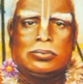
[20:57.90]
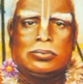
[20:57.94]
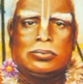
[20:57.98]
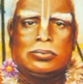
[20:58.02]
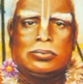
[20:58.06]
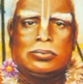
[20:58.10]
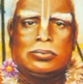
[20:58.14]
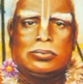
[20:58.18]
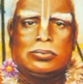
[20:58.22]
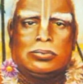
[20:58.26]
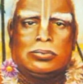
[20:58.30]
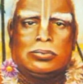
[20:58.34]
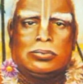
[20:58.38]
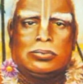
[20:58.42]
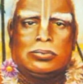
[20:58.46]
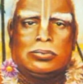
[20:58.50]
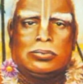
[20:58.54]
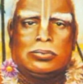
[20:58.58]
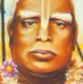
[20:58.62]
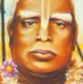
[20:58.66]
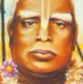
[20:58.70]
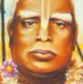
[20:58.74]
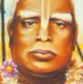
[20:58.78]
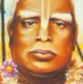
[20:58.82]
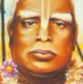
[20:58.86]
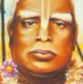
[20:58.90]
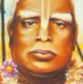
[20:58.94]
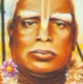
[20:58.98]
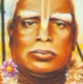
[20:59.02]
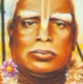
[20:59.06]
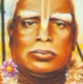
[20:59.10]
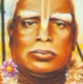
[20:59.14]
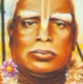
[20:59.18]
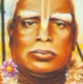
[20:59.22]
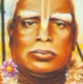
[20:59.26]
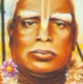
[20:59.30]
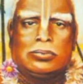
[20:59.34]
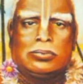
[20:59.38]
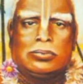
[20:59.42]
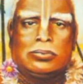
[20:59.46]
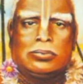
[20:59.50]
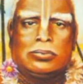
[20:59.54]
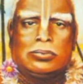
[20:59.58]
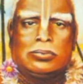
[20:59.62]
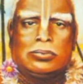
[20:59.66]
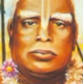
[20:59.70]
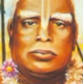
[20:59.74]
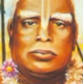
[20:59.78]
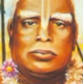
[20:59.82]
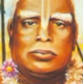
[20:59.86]

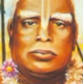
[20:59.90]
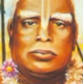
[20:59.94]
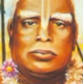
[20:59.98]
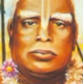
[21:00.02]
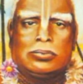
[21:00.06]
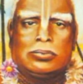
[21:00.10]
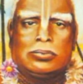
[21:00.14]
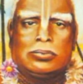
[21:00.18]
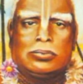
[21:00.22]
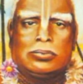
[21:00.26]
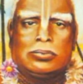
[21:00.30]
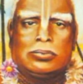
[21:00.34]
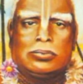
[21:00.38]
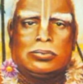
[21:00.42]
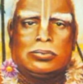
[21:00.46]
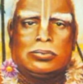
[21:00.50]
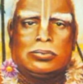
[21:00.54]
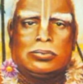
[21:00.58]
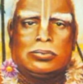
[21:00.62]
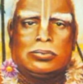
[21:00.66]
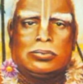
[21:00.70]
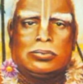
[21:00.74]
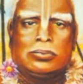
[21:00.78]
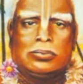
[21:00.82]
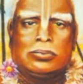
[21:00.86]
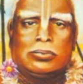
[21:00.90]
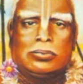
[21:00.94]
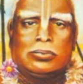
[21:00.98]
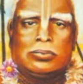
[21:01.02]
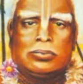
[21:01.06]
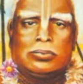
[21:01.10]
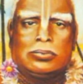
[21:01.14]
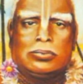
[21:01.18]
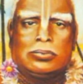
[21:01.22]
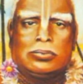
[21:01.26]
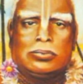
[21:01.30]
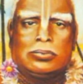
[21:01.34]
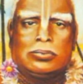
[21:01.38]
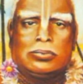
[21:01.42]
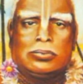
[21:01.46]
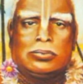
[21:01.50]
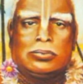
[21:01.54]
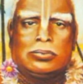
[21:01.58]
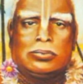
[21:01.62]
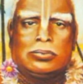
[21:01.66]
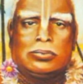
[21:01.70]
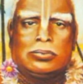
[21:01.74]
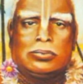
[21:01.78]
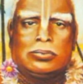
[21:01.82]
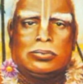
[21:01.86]

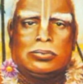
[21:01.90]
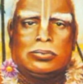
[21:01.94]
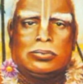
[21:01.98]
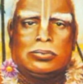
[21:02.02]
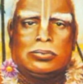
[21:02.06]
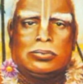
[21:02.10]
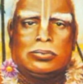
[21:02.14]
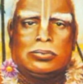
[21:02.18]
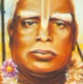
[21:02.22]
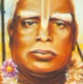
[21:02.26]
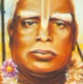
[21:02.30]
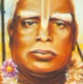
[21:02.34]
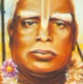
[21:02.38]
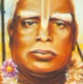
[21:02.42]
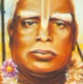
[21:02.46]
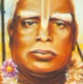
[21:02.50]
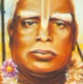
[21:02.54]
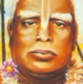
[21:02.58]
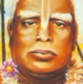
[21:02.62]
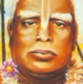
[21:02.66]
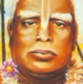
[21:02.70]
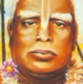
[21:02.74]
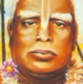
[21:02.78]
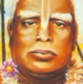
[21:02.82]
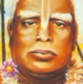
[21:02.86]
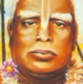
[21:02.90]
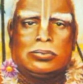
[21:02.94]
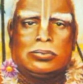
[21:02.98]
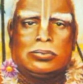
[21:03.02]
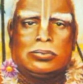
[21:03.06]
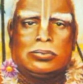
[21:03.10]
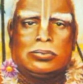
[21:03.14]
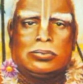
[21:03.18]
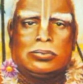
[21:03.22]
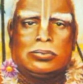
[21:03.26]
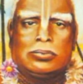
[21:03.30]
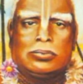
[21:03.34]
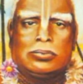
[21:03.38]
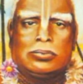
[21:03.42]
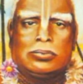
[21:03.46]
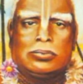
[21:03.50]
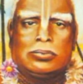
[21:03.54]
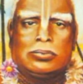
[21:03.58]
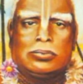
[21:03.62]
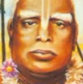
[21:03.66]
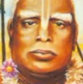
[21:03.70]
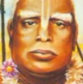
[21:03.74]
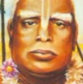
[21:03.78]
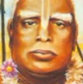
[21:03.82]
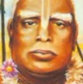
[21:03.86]
[no speech]